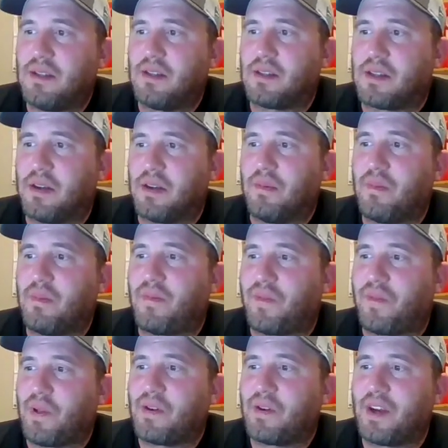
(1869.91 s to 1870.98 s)
So
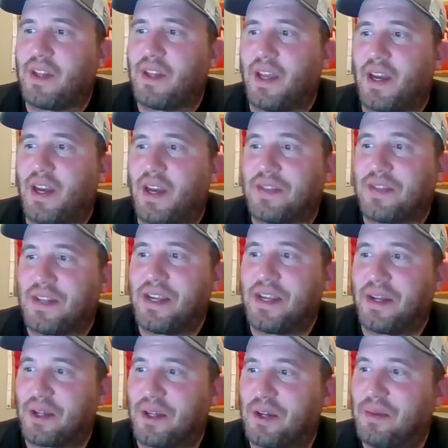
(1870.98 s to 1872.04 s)
floating around the NFC
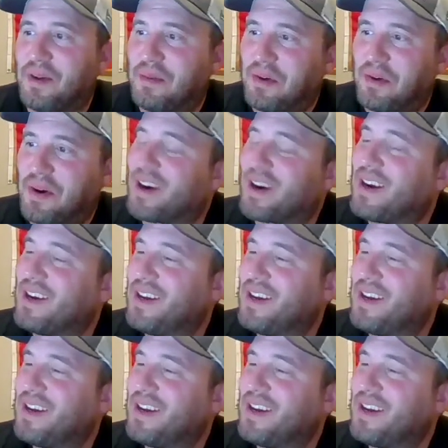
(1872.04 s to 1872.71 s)
a little bit more,